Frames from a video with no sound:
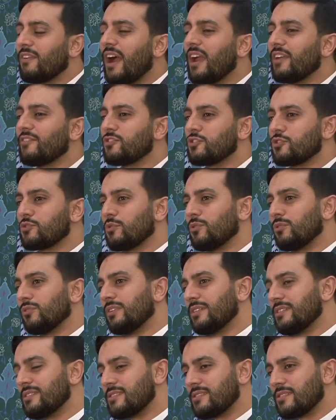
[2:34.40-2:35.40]
5
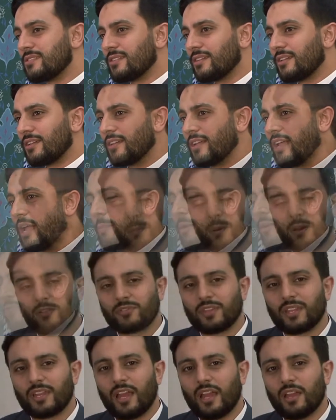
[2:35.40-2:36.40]
stories
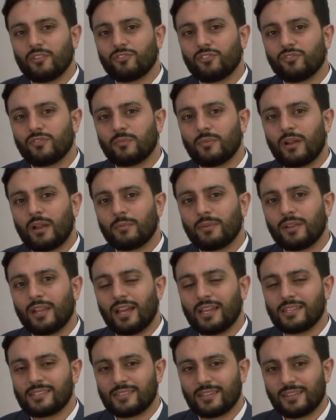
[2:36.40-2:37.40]
about the life of Imam
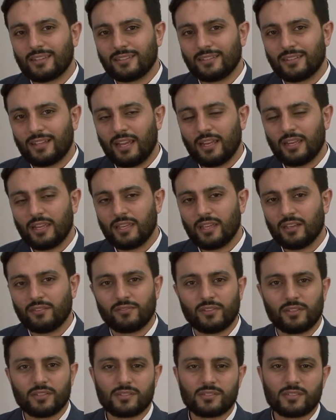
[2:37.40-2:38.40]
al-Hassan alayhi
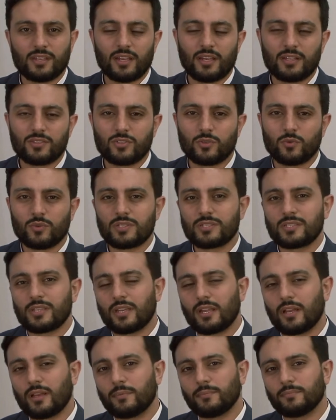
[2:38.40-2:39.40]
afdhal as-salati
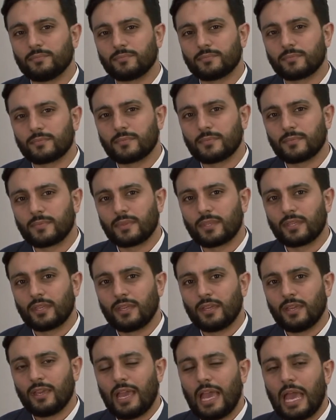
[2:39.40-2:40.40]
was-salam?
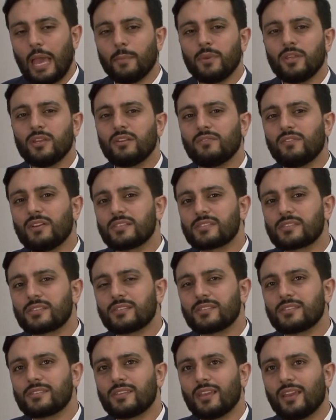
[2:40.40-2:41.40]
How many of us
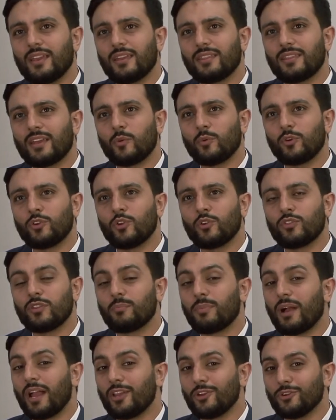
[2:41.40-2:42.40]
can say that we know
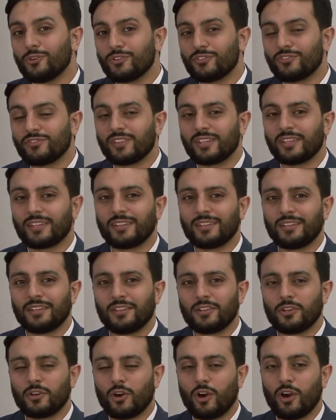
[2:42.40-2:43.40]
the biography
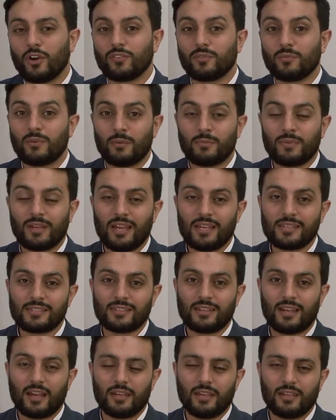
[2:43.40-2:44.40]
of Imam
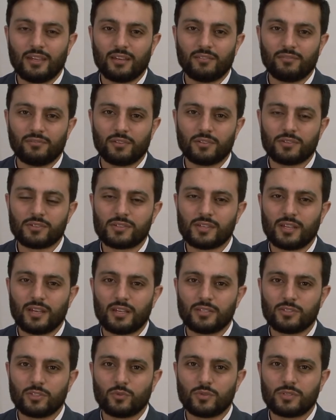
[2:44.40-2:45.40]
al-Hassan alayhi afdhal
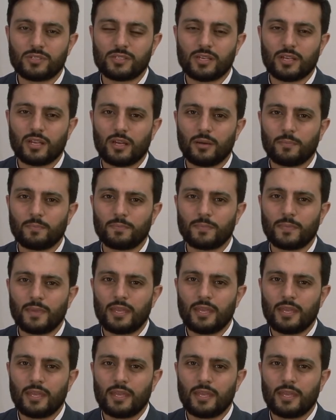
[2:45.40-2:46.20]
as-salati was-salam?